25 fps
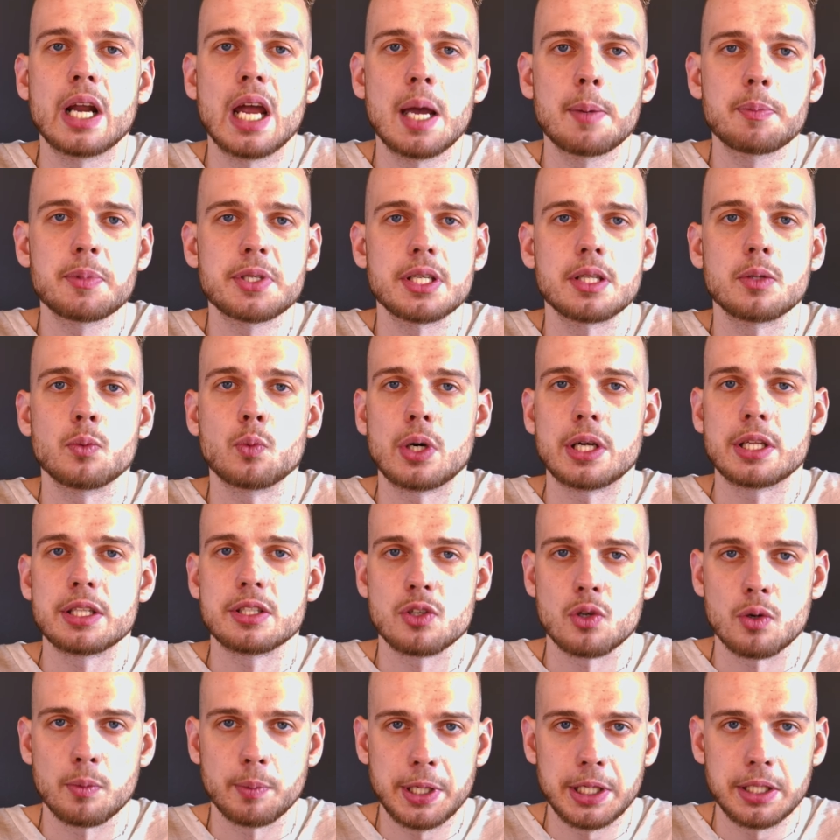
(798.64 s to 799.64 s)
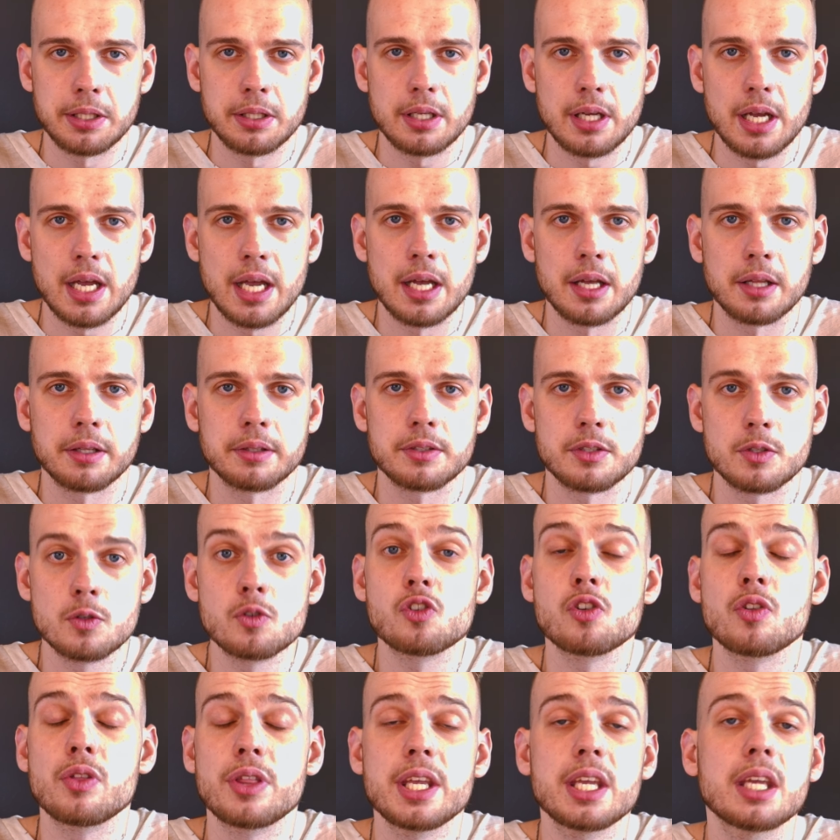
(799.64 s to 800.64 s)
apps in one domain, and you
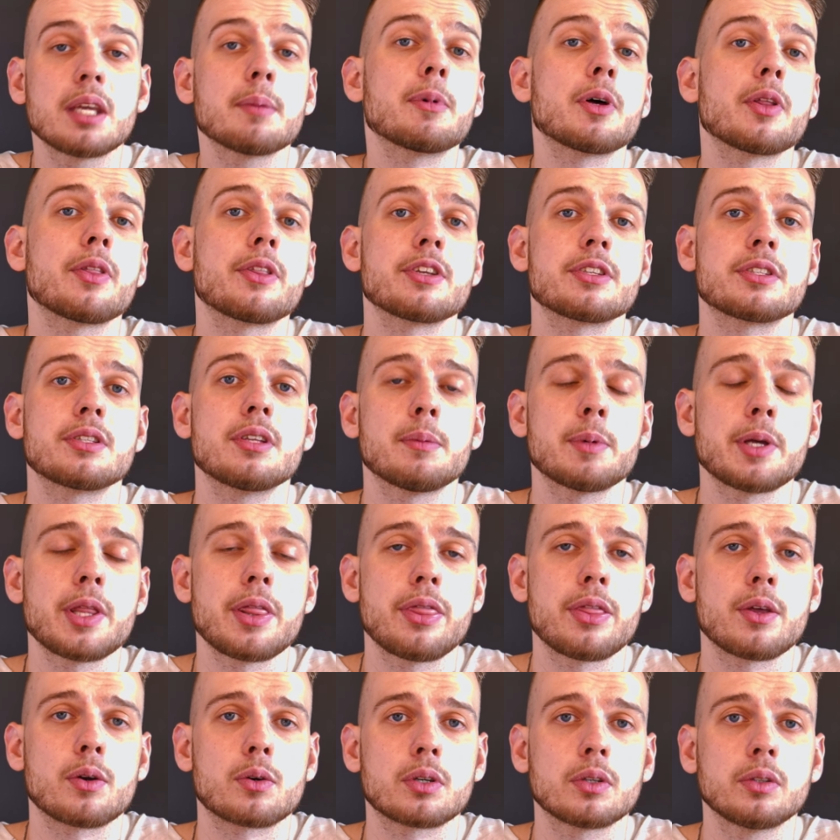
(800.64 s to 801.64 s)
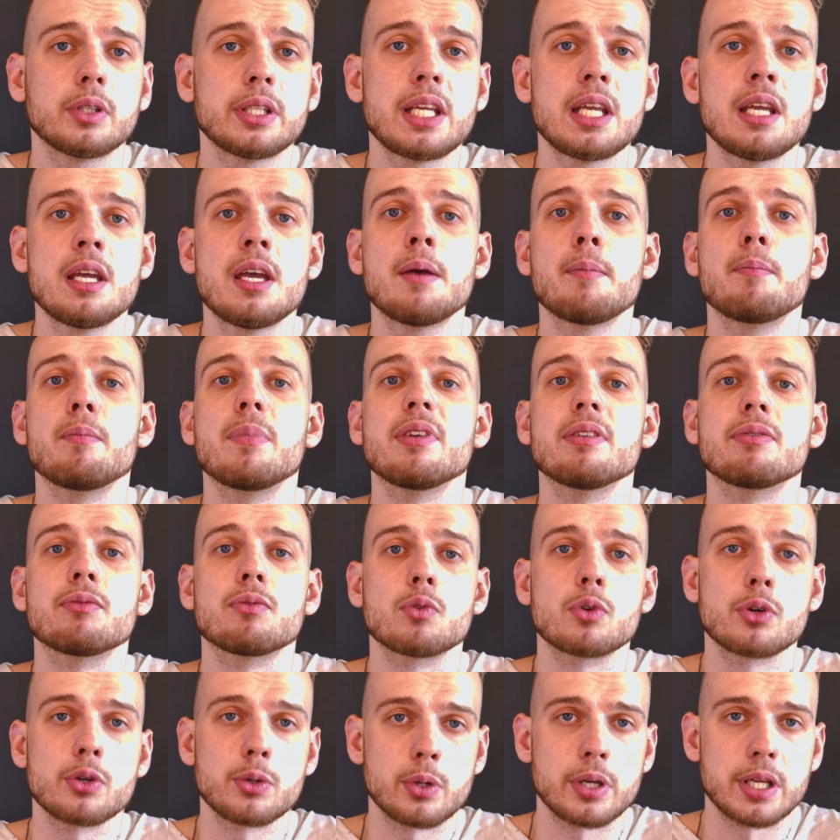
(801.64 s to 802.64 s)
should think about this domain thoroughly
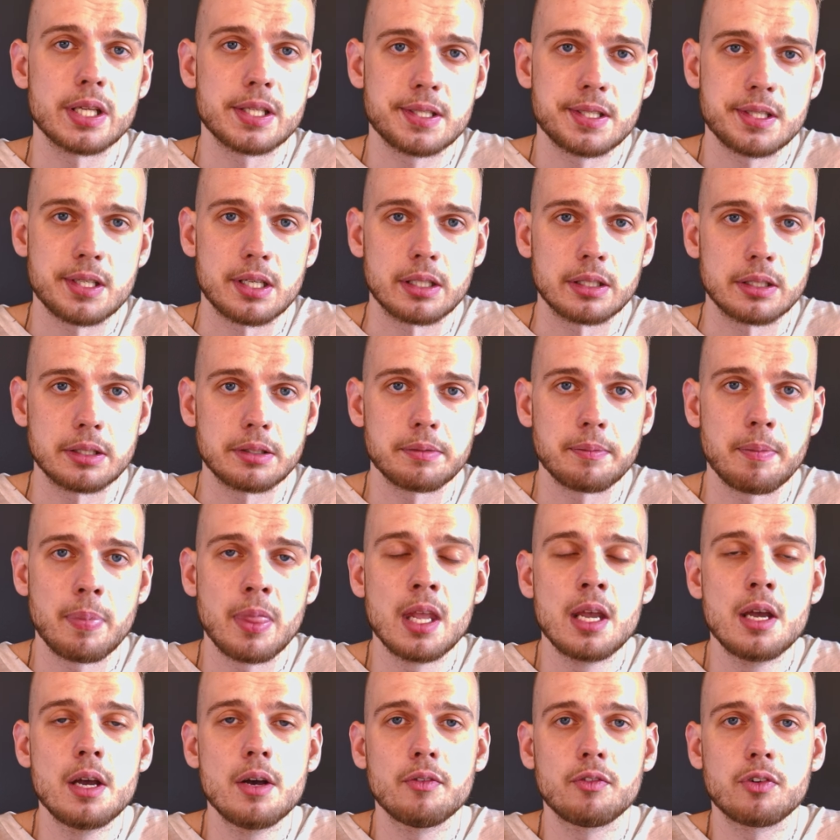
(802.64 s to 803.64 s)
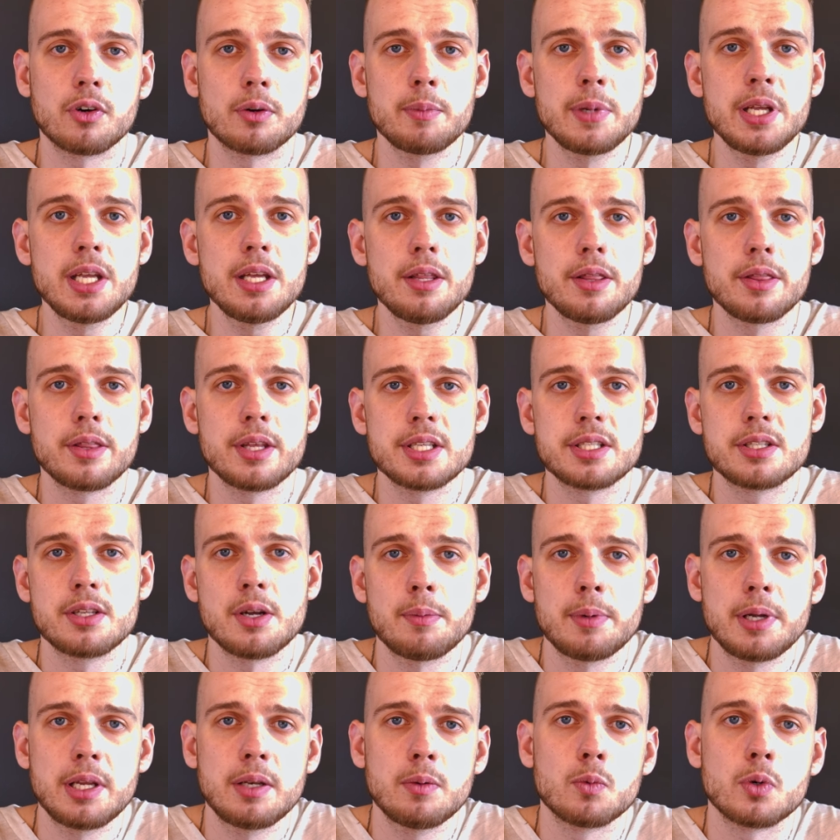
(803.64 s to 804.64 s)
before you get started. For me, this
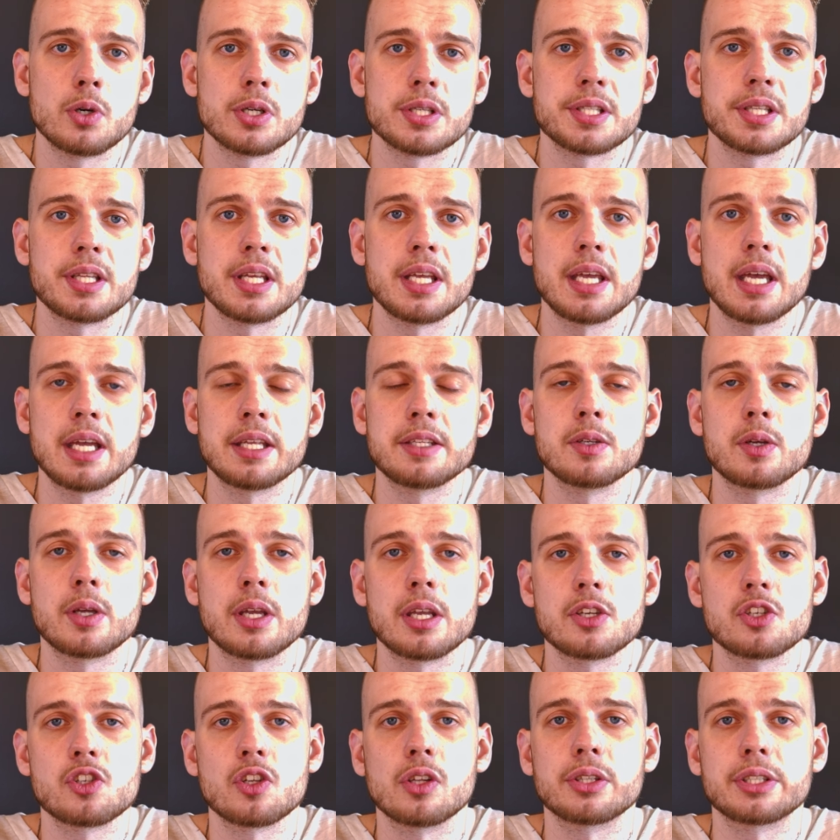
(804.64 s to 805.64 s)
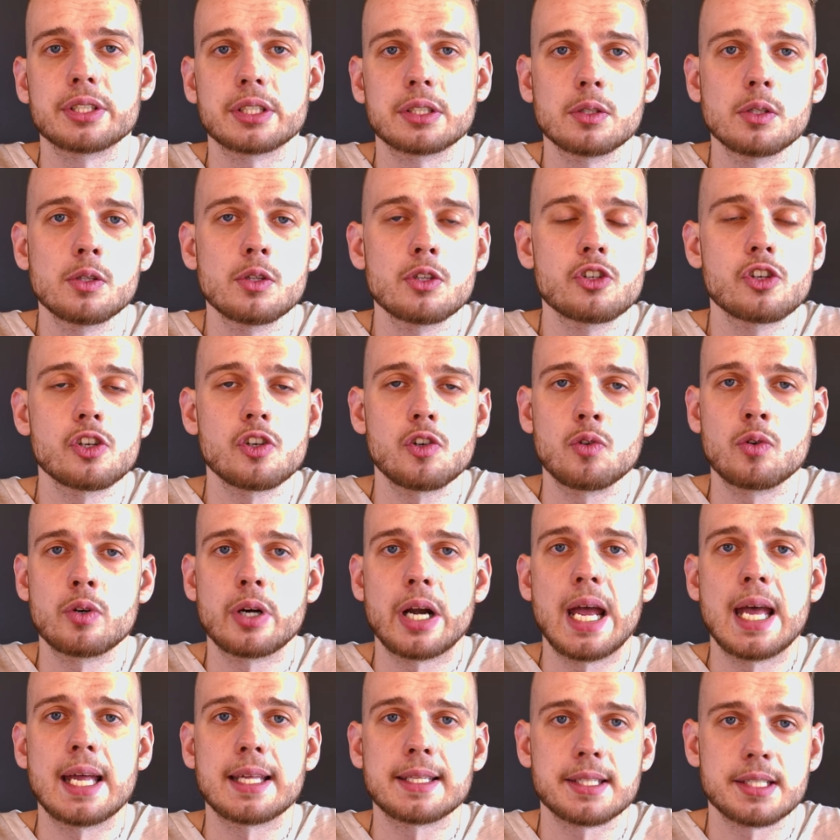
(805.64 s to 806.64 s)
domain was the educational technology or
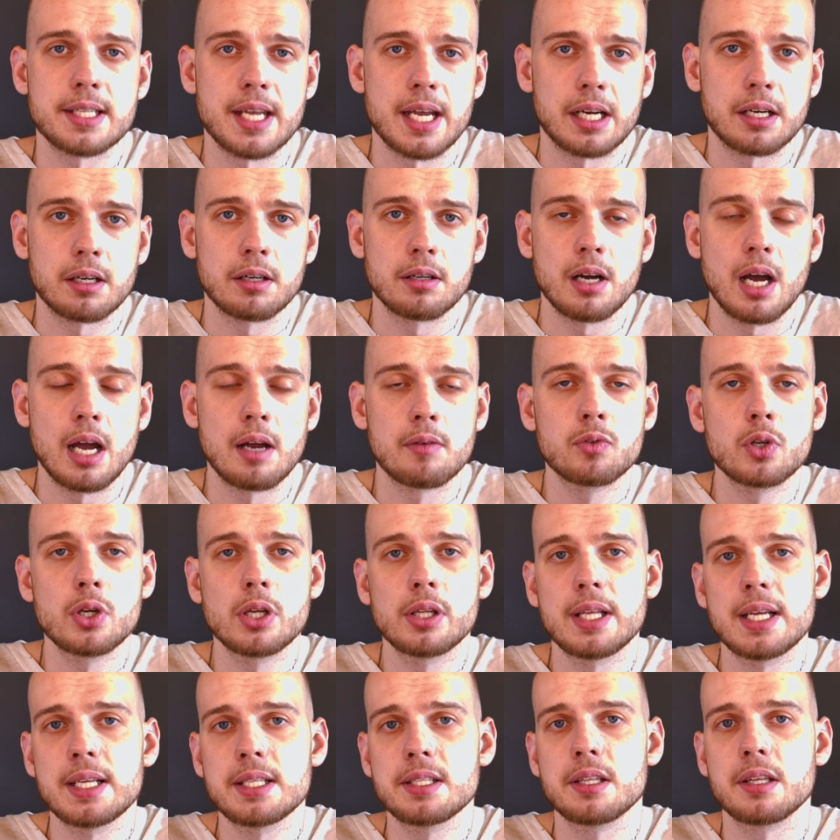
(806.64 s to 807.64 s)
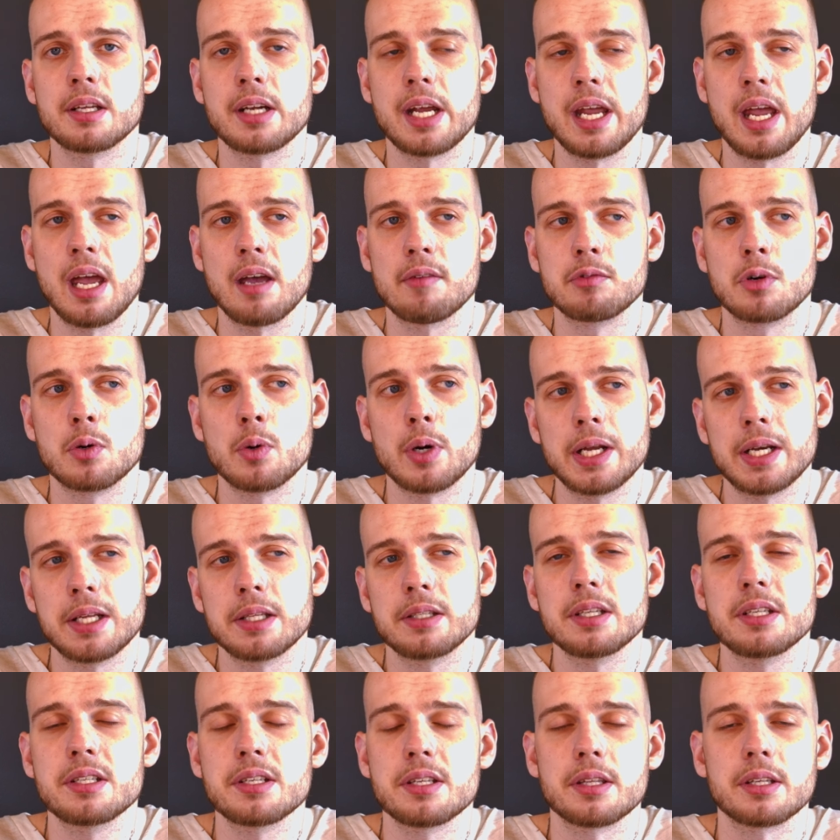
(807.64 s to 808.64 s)
ed tech. I realized that I have quite a
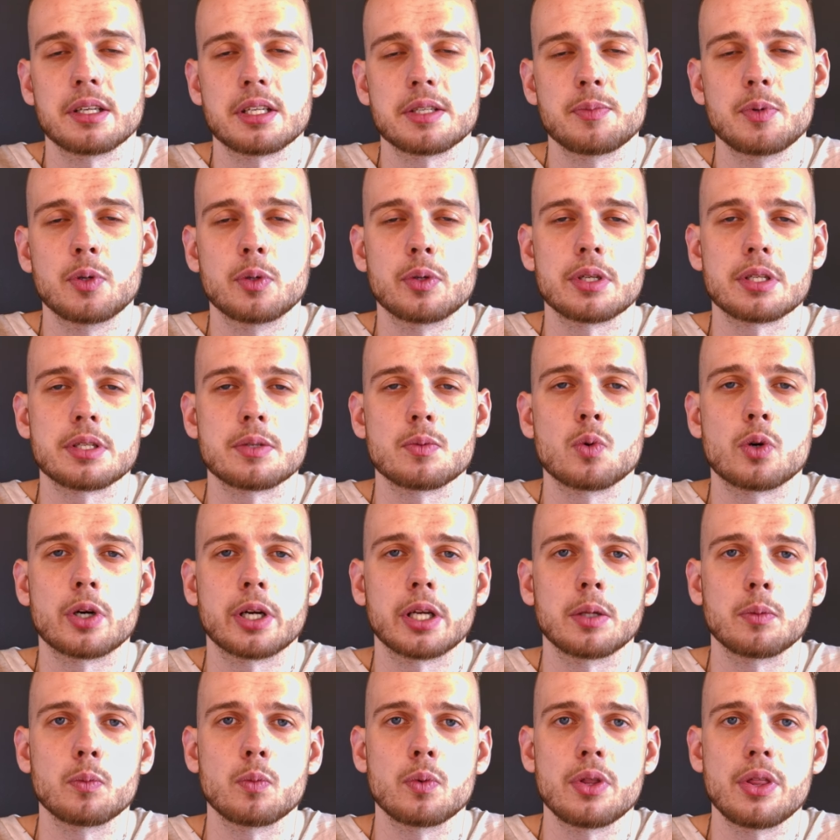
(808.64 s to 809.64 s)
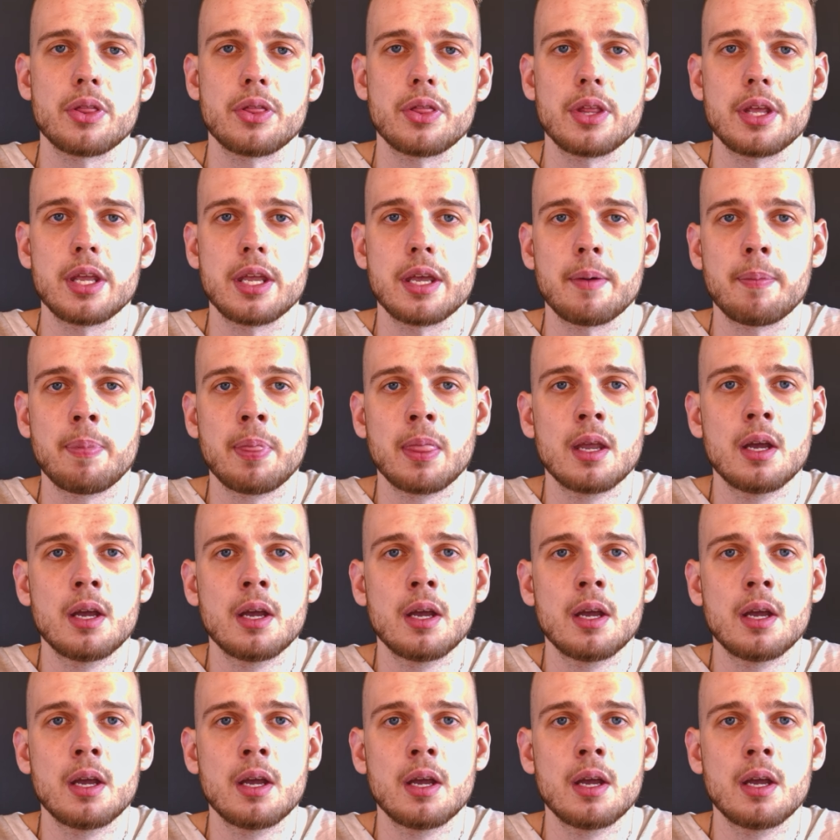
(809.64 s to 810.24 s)
decent experience working with the